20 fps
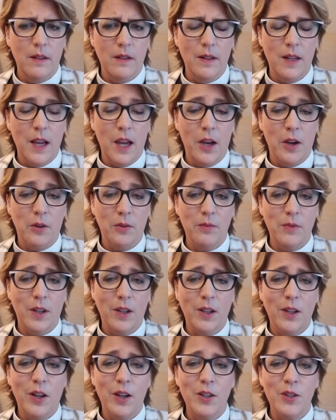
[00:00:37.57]
Now
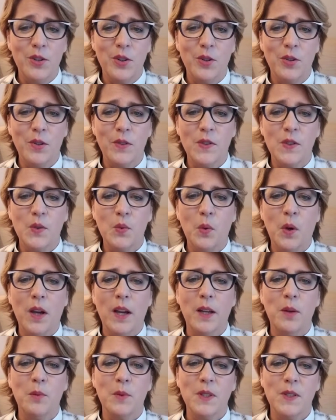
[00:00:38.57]
a large herd of
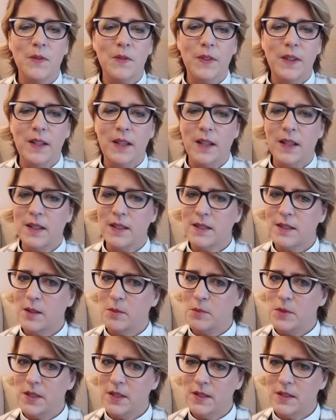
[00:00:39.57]
swine was feeding at
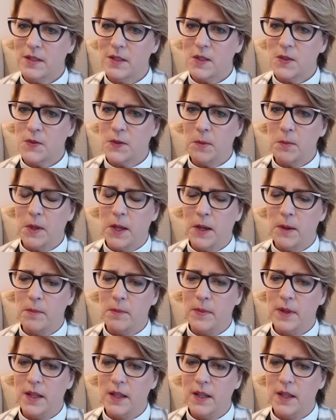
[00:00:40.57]
some distance from them.